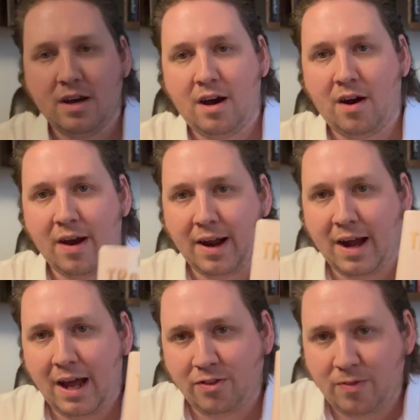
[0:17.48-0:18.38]
All right,
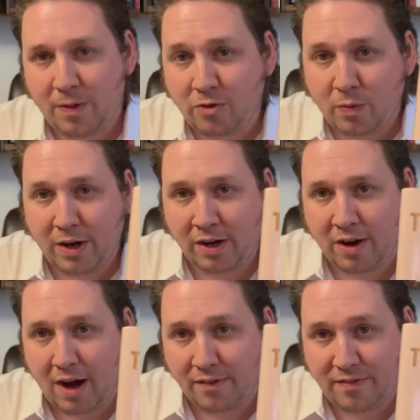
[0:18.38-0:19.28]
guys, this one
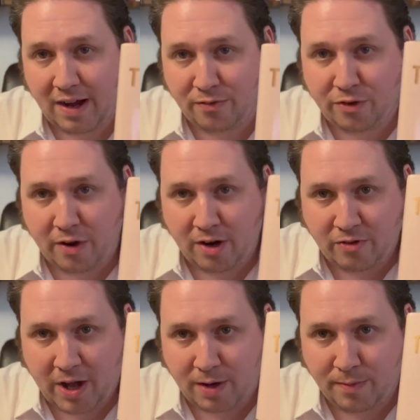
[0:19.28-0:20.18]
got 5 stars
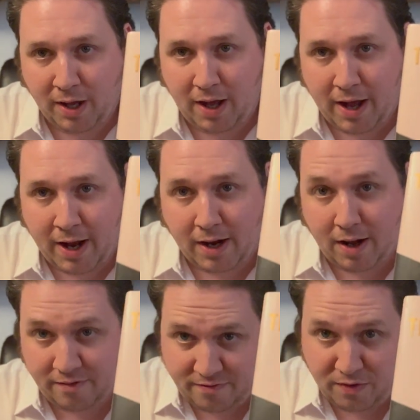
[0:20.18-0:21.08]
out of me, and
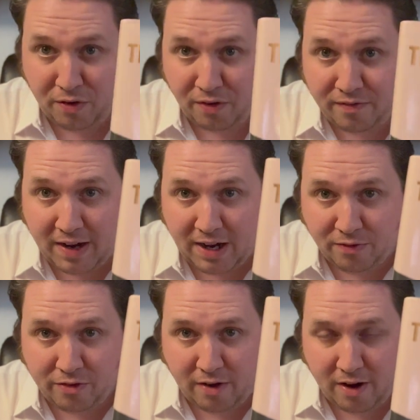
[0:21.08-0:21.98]
a full 5
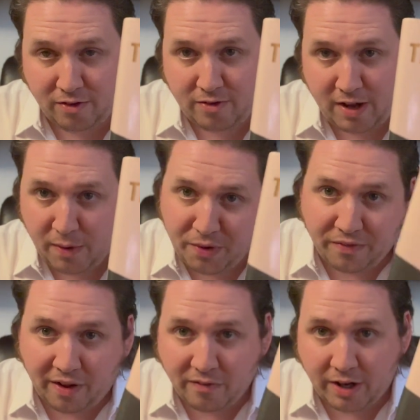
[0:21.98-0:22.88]
stars. I would
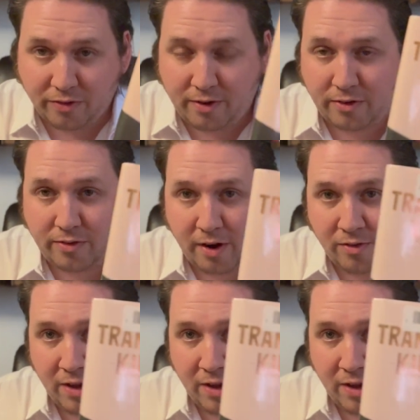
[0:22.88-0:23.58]
have given it 6 stars